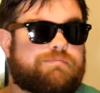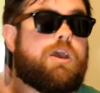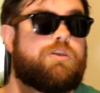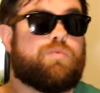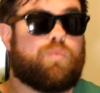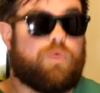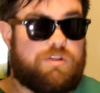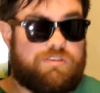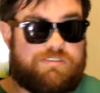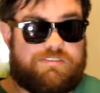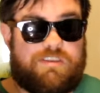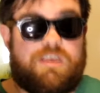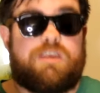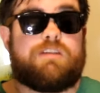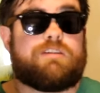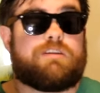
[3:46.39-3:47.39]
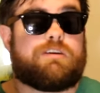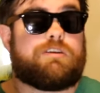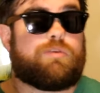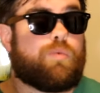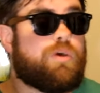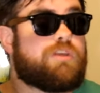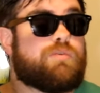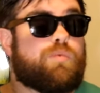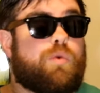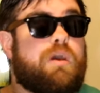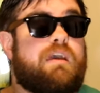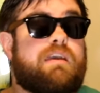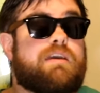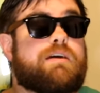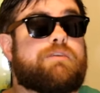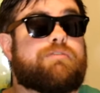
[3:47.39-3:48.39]
And once England went
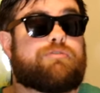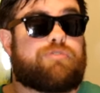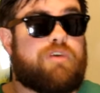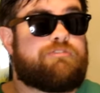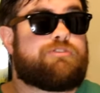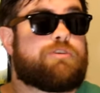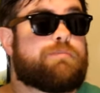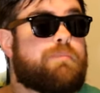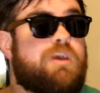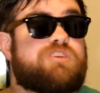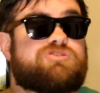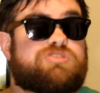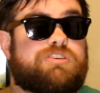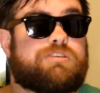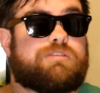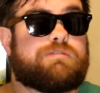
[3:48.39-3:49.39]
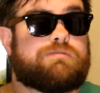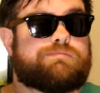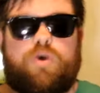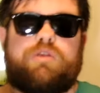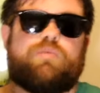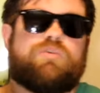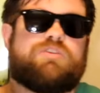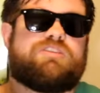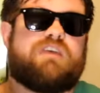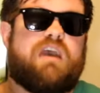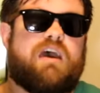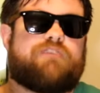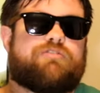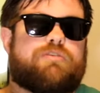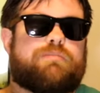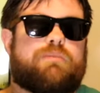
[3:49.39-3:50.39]
way of Reformation, what with the
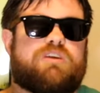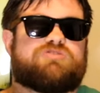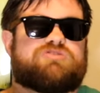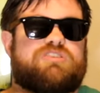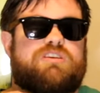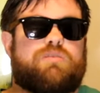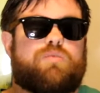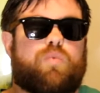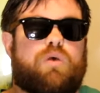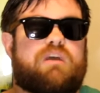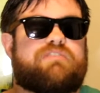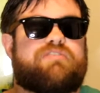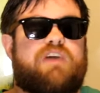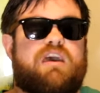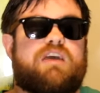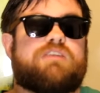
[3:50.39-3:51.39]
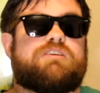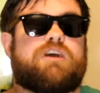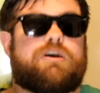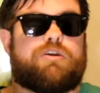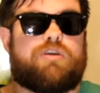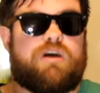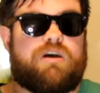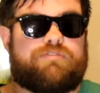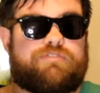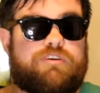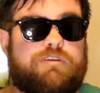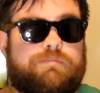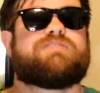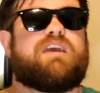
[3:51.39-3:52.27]
aforementioned Wife Head Cutter Offer,